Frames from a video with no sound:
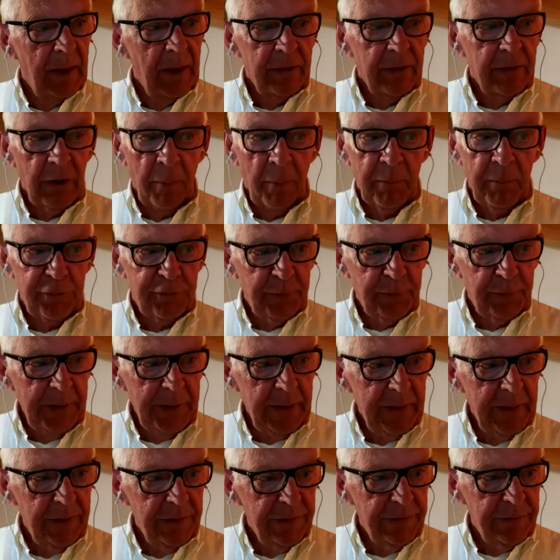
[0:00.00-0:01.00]
Number
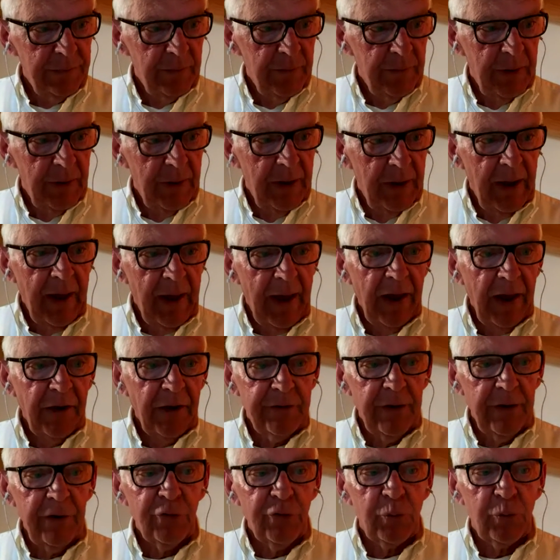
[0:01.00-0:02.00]
three is
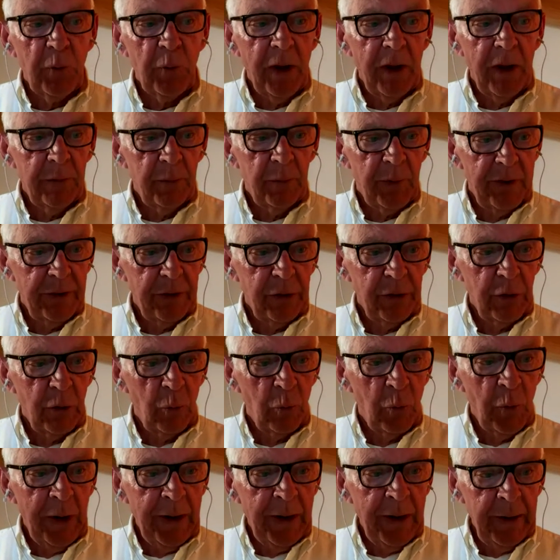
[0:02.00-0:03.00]
assess whether you're
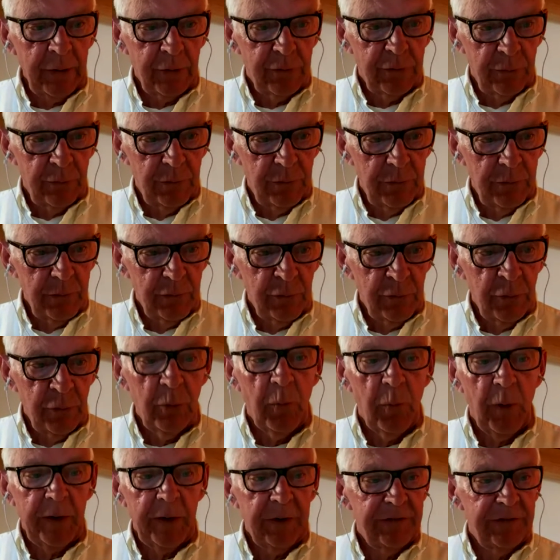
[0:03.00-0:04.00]
willing to do
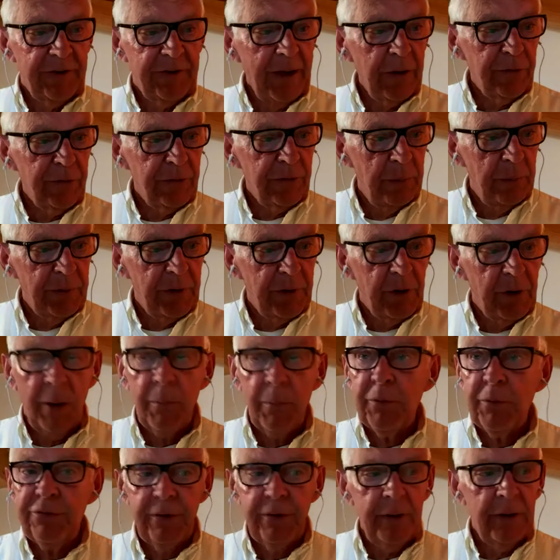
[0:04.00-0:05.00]
what it takes to
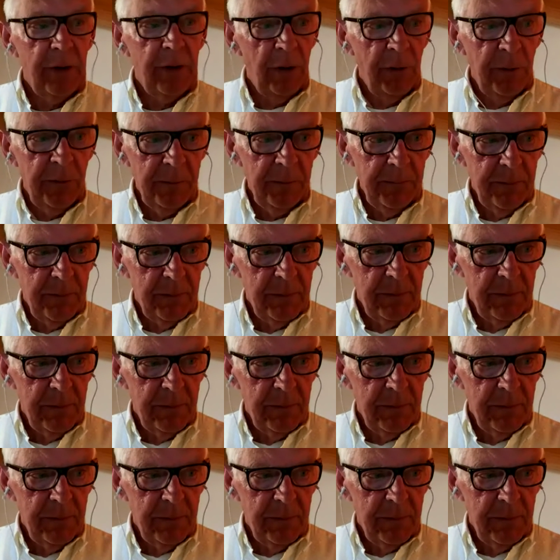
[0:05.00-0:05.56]
become a CEO.